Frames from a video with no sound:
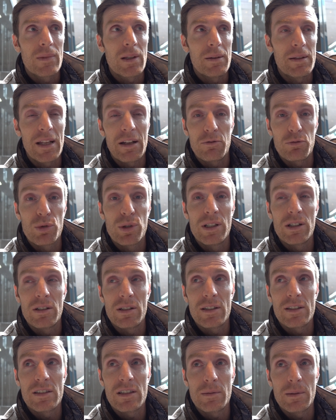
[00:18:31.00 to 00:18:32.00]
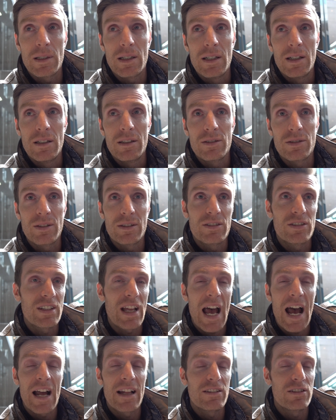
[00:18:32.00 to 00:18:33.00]
And yeah, really good exhibit. So it just
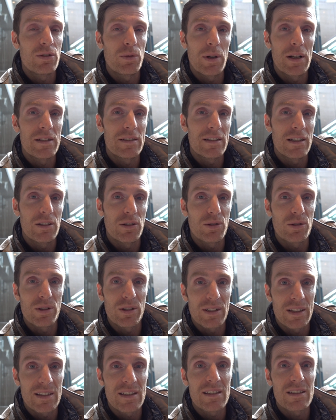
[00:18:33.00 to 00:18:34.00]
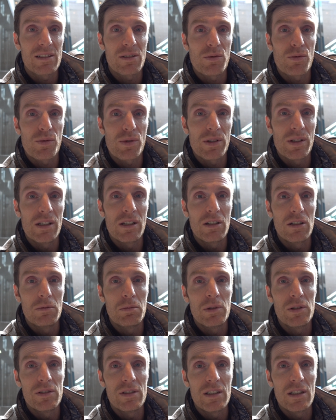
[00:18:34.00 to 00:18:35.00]
adds to what I said earlier. This is a really
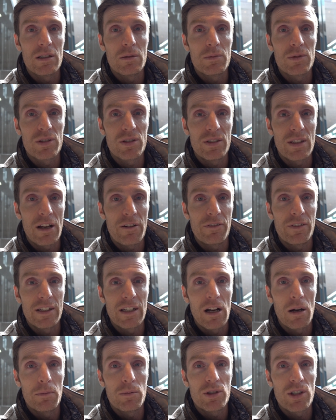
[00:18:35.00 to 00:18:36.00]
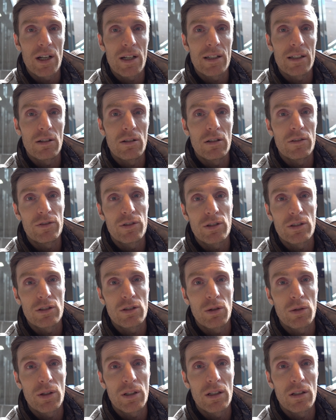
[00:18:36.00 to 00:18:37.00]
good museum. You should definitely come check it out if you're in
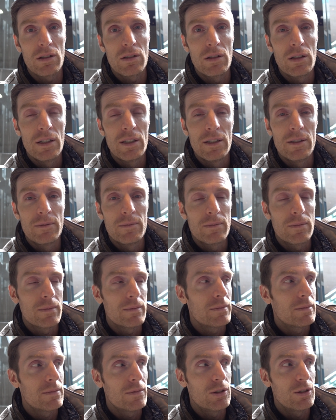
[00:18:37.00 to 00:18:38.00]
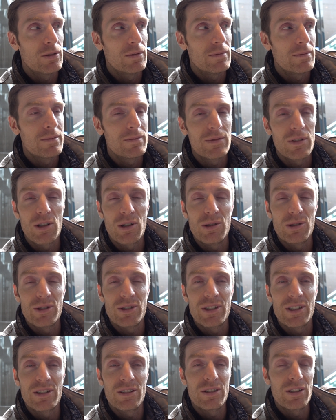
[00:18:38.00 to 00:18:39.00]
Tokyo.
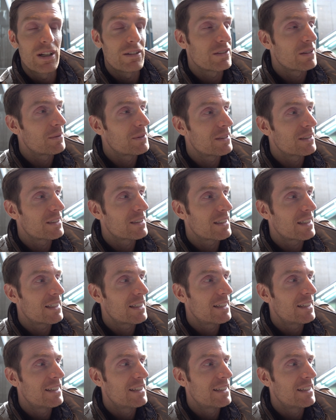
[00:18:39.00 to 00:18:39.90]
Nicole's here. Do you have something to say?